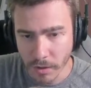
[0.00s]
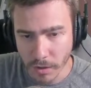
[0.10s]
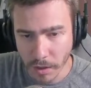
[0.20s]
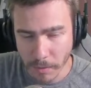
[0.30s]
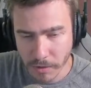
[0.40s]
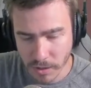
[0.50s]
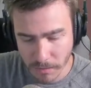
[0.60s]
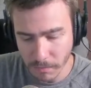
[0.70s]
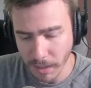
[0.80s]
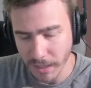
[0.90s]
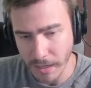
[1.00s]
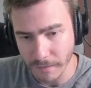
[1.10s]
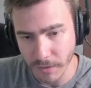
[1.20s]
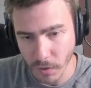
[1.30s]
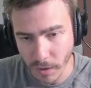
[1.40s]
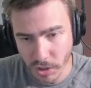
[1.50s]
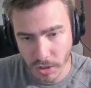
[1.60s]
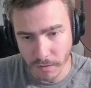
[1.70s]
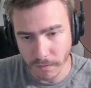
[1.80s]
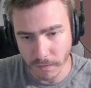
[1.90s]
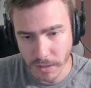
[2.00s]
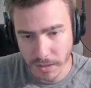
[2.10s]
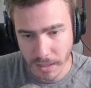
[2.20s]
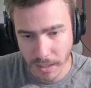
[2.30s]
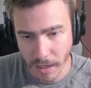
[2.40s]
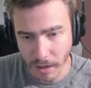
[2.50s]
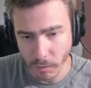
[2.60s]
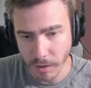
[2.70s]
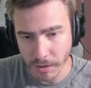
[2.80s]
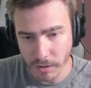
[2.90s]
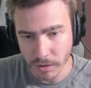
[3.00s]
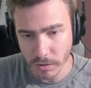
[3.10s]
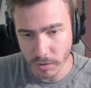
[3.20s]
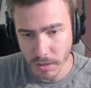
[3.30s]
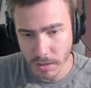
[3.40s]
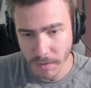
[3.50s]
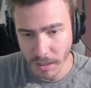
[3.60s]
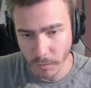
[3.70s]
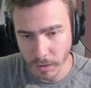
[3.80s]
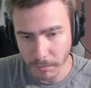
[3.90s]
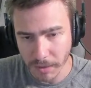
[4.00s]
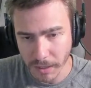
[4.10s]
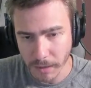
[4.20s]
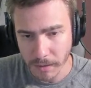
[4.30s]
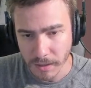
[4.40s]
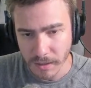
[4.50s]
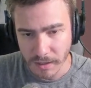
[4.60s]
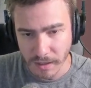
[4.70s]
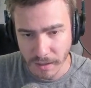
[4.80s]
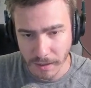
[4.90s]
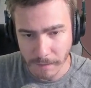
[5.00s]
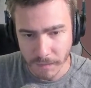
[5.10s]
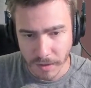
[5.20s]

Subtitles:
a person might have the question of, let's say I wanted to do this, make it really big, let's